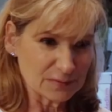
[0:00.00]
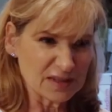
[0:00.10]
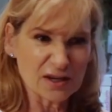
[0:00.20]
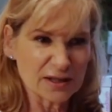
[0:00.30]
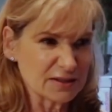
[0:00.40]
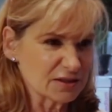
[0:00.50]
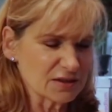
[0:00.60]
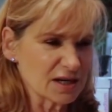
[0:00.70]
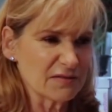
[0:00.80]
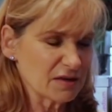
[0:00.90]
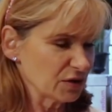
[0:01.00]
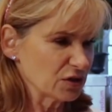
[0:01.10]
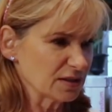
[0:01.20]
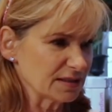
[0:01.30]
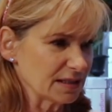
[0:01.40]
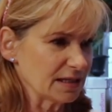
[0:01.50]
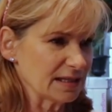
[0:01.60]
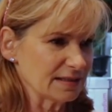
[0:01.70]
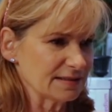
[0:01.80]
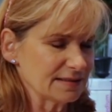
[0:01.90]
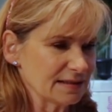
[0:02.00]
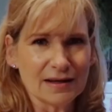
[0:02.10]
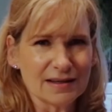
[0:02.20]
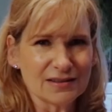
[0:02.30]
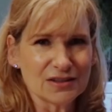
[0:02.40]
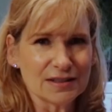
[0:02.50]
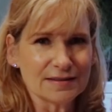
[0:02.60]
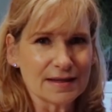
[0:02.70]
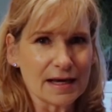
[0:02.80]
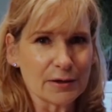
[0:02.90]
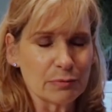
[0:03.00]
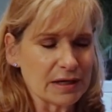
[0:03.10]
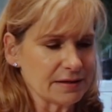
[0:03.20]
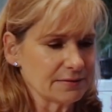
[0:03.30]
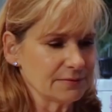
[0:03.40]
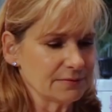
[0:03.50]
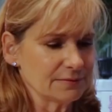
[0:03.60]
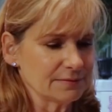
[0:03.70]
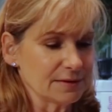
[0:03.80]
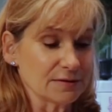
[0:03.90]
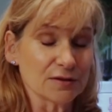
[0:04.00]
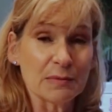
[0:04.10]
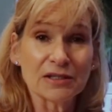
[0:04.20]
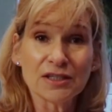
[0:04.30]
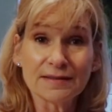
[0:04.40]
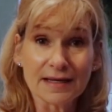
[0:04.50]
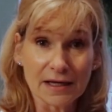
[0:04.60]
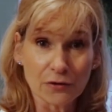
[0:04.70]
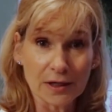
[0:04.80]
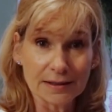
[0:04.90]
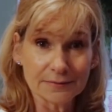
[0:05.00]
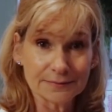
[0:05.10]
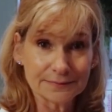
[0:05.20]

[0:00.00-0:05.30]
Well, the only dessert I've ever cooked in it is a cheesecake, but this is my cheesecake ring.